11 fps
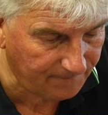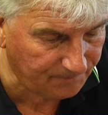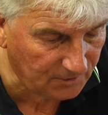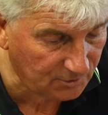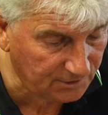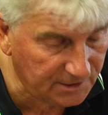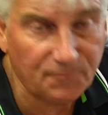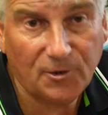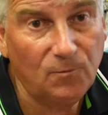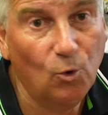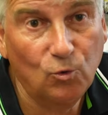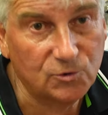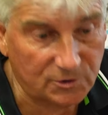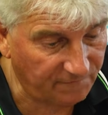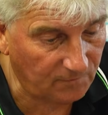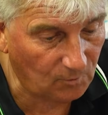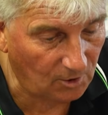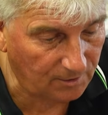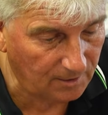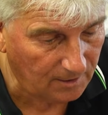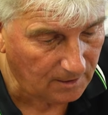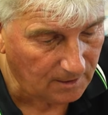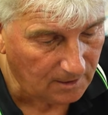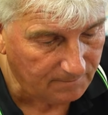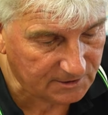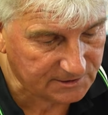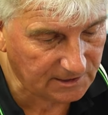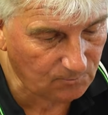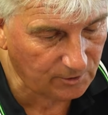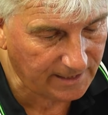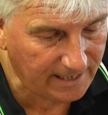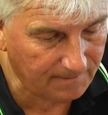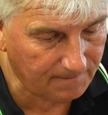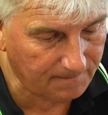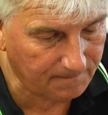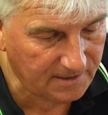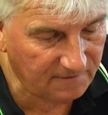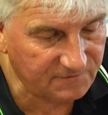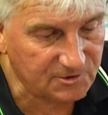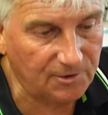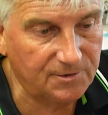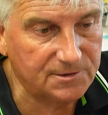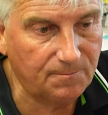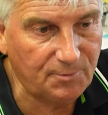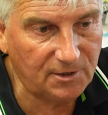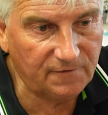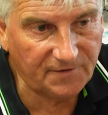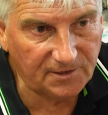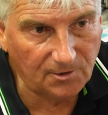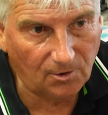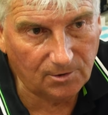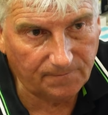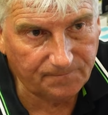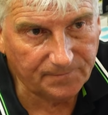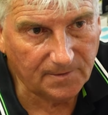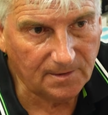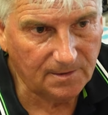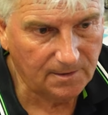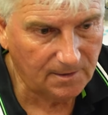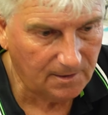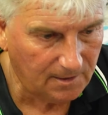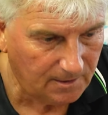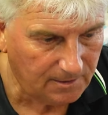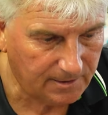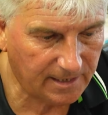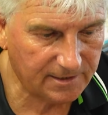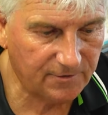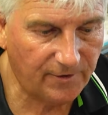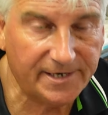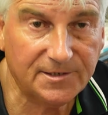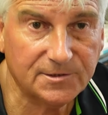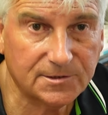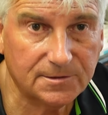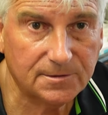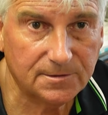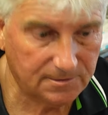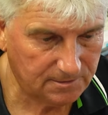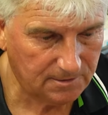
Can you can dip it in water if you want. Yeah. But see, what that gives you is the perfect knot. Yeah. You cut your ends. Yeah.